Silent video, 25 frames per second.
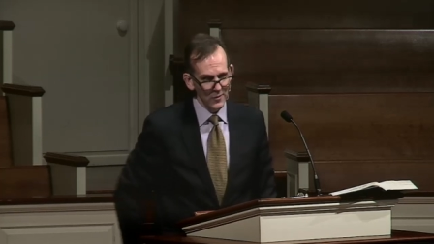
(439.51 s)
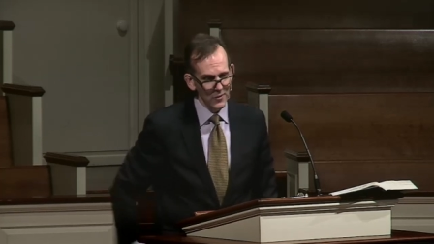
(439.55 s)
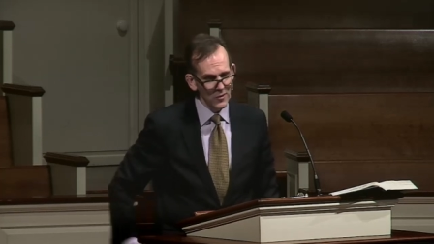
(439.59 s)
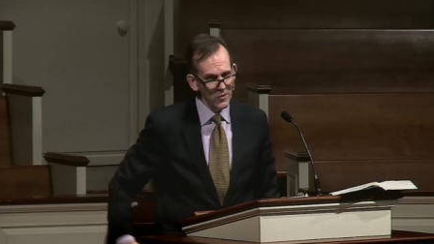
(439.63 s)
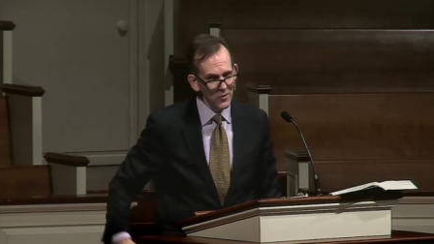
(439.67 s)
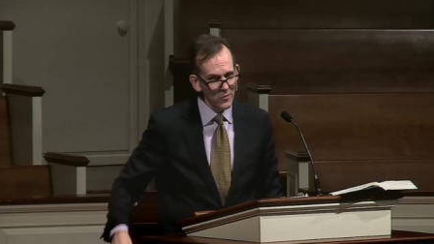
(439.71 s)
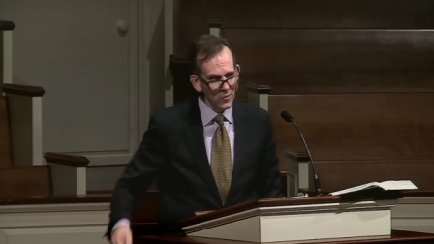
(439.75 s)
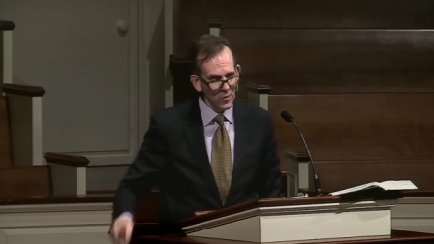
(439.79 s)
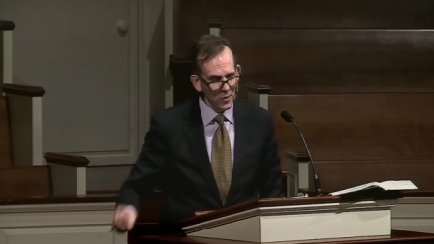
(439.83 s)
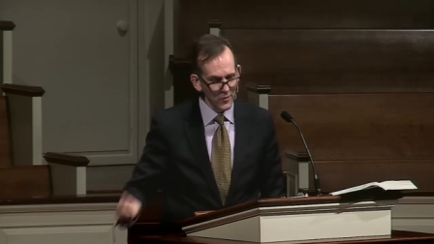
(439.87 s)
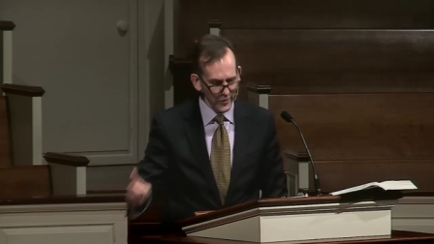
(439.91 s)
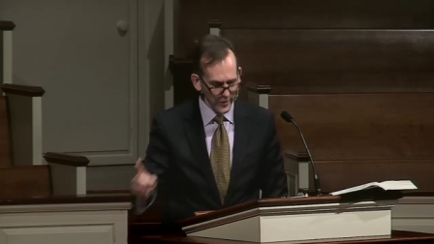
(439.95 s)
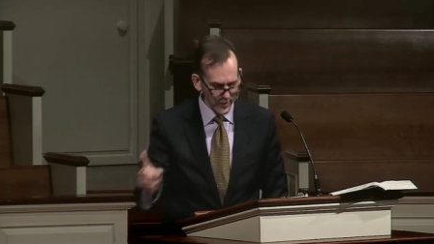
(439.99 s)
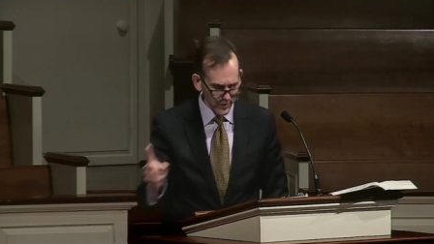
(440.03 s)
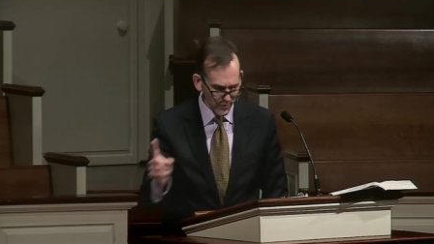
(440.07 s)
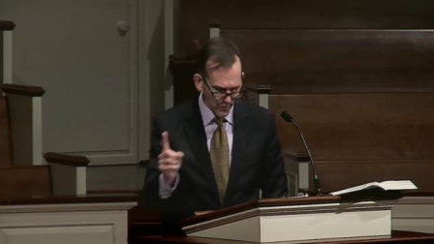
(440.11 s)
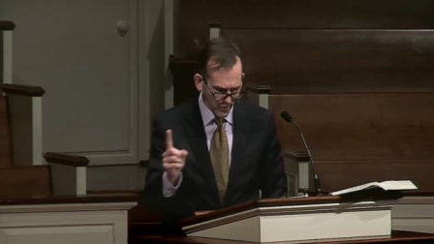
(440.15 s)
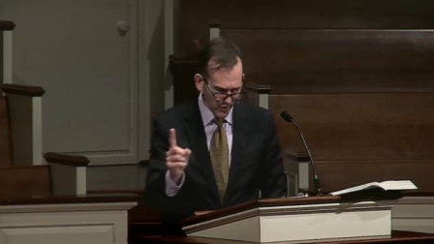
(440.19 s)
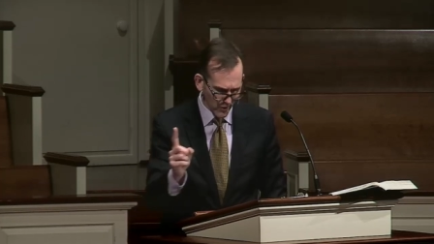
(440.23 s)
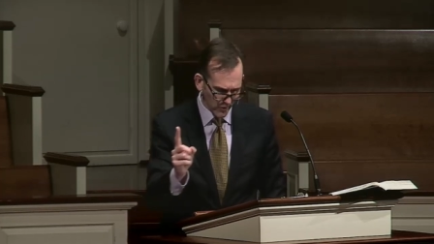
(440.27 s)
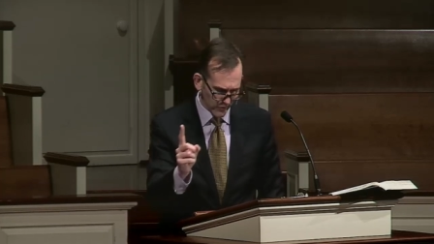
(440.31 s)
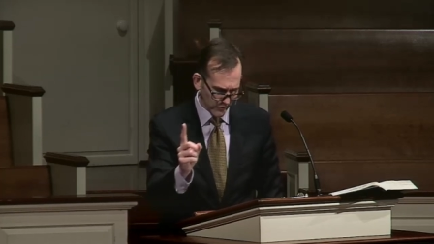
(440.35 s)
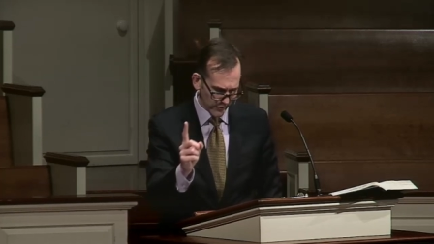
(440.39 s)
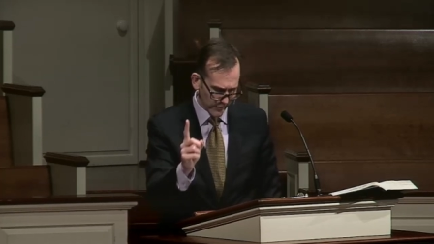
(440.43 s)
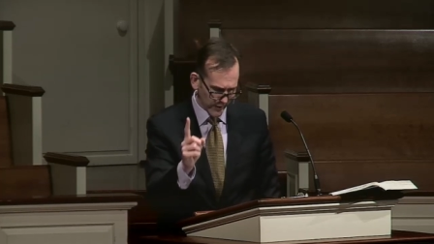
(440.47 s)
Look what they
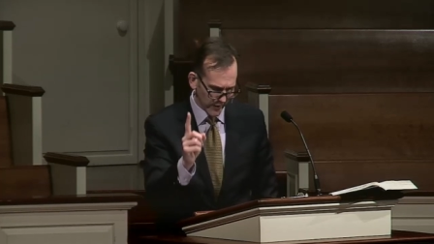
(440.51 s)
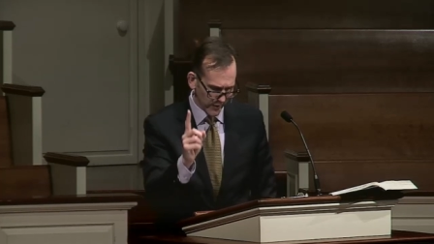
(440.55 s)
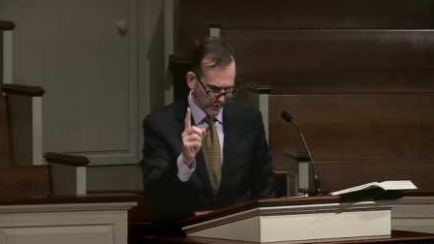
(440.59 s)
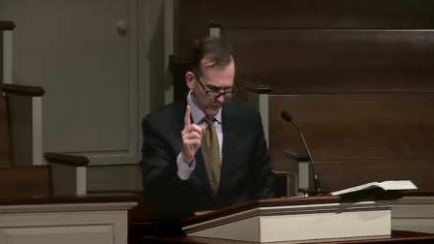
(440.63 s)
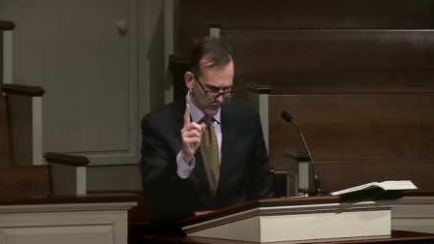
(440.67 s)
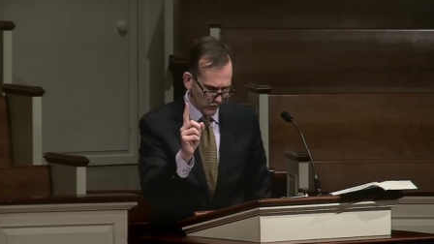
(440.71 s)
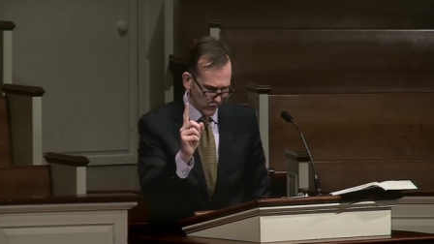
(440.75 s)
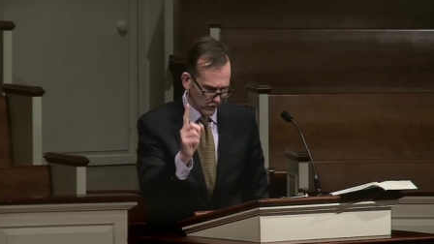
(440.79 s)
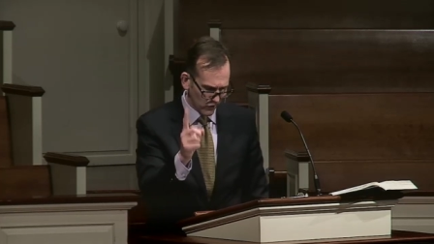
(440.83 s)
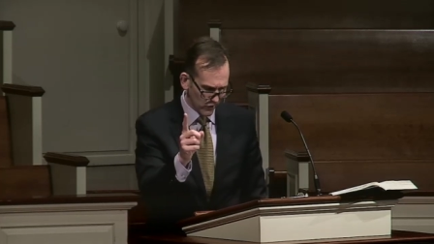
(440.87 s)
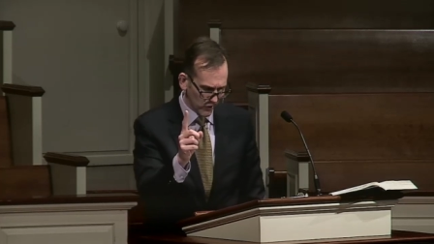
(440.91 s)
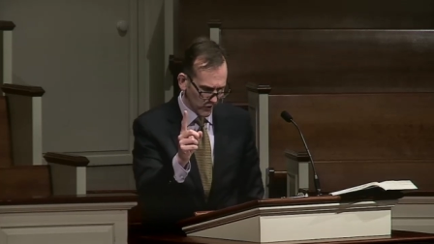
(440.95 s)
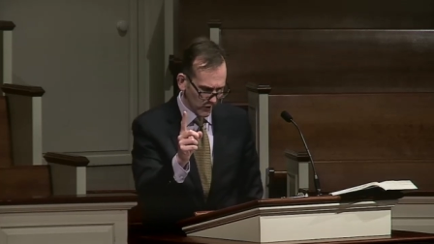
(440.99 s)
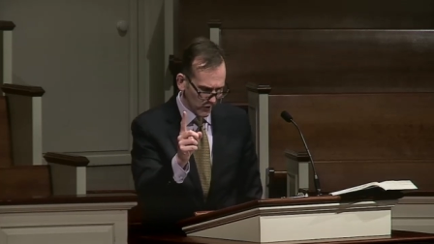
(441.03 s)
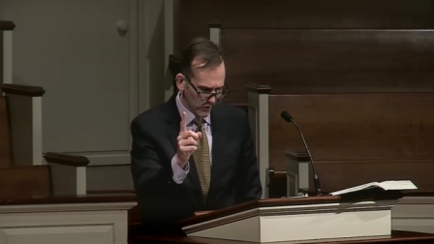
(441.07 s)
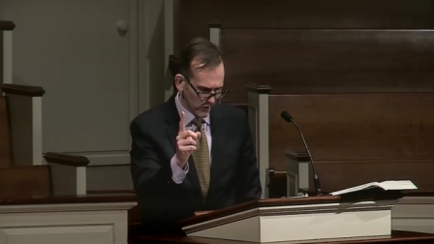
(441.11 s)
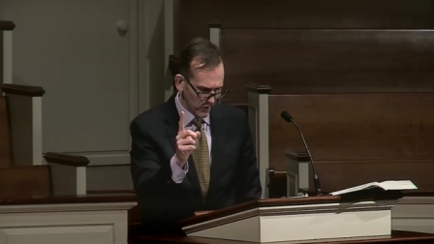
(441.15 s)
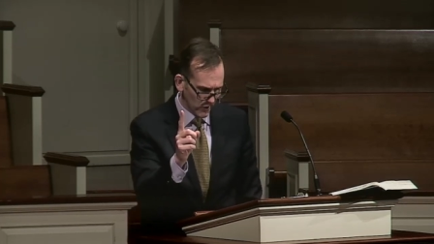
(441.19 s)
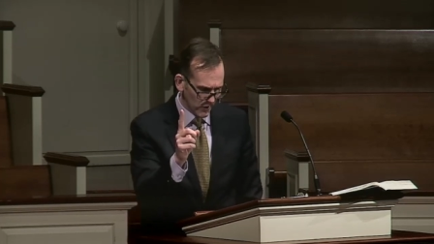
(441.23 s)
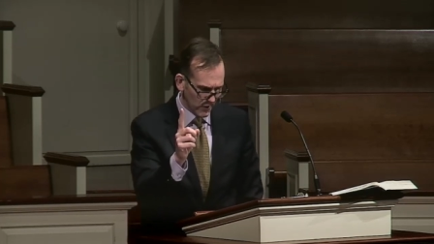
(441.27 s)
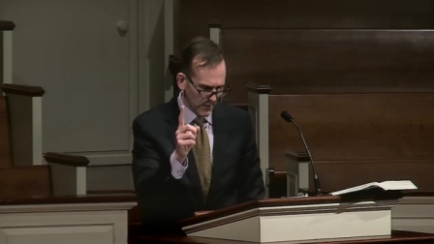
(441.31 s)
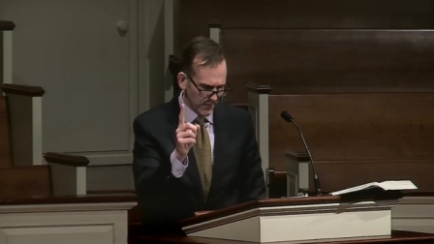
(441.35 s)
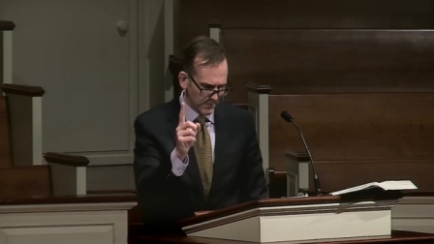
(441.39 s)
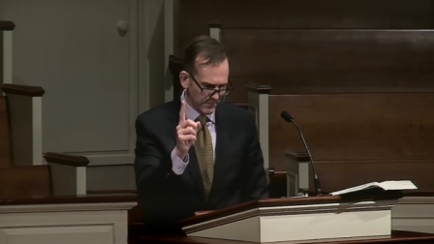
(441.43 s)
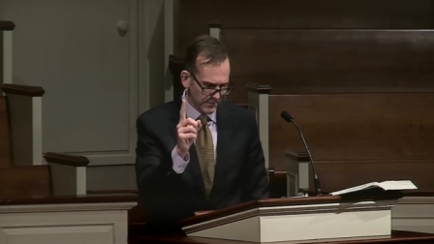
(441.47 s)
want then.
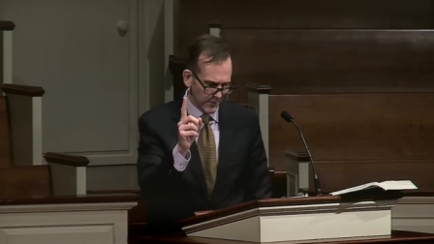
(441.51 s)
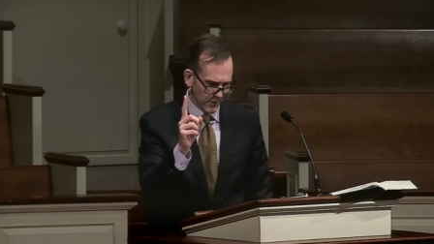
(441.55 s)
Sir,